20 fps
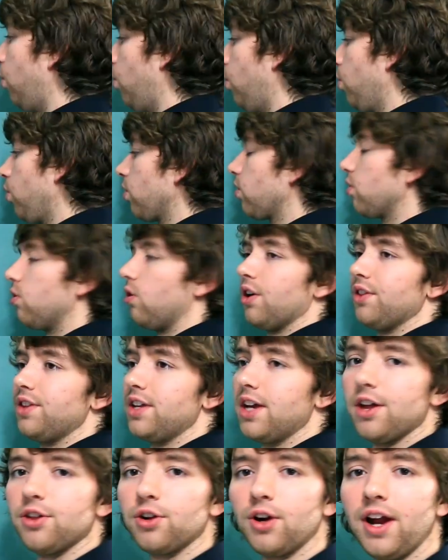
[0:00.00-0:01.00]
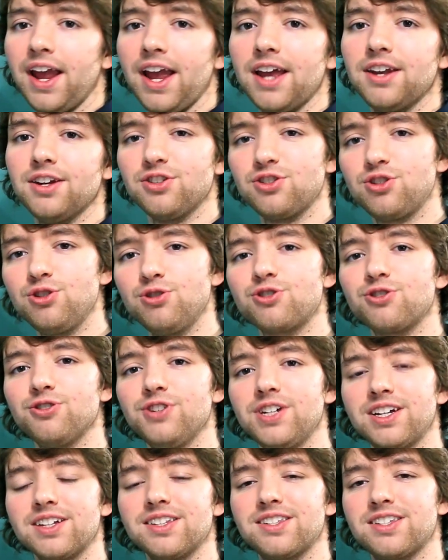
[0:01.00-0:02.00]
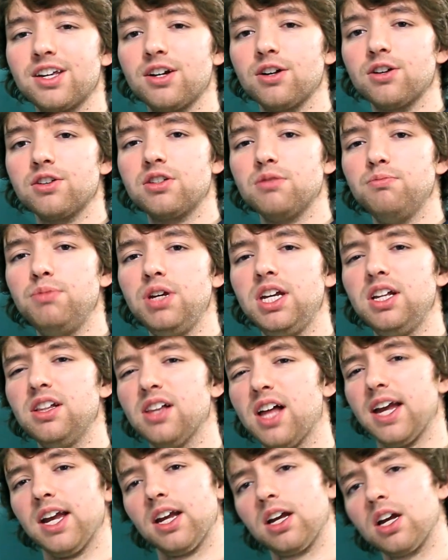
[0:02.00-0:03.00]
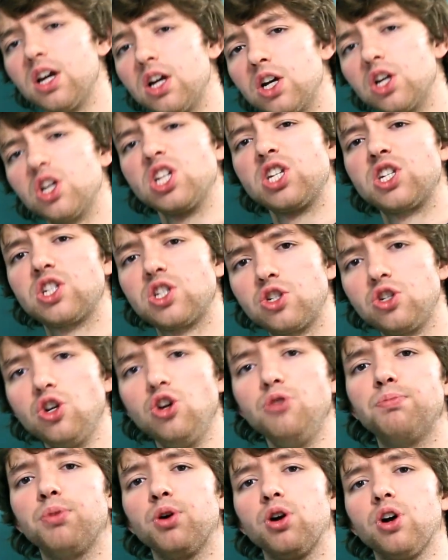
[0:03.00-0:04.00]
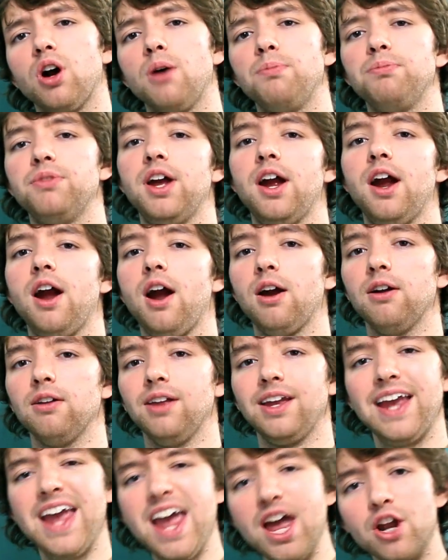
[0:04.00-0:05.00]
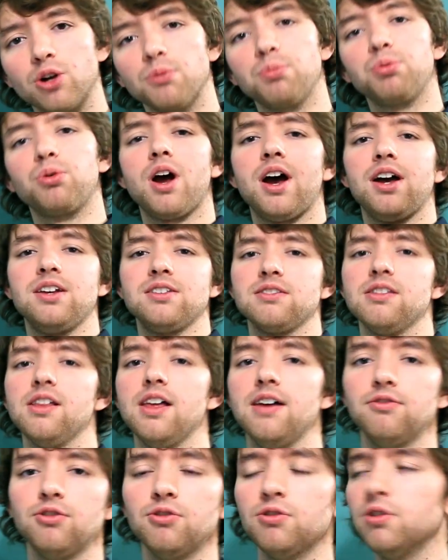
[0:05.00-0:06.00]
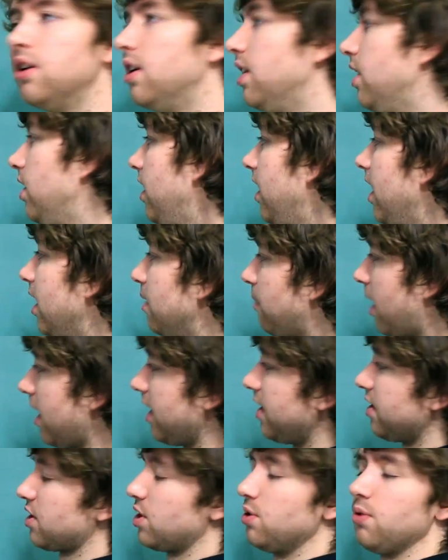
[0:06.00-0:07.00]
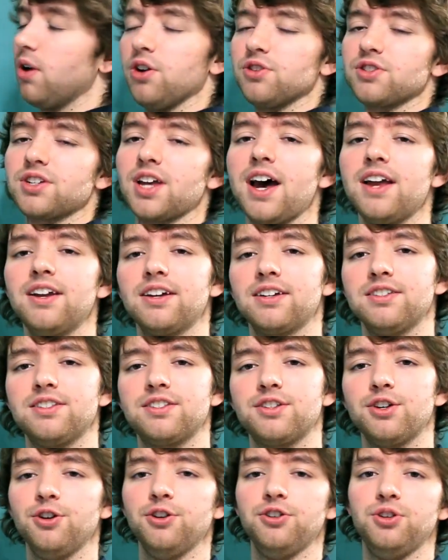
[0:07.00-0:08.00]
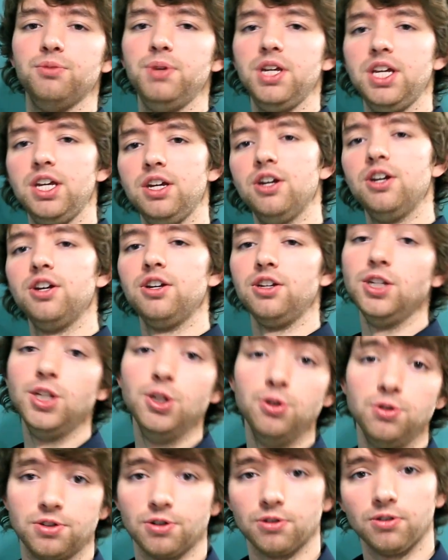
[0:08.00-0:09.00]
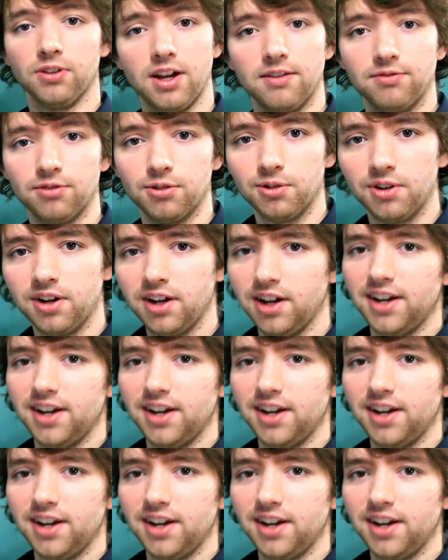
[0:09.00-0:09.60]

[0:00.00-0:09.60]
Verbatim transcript: Oracle, on the other hand, is usually considered to be like super up there, like enterprise level. And MySQL is kind of considered to be user level.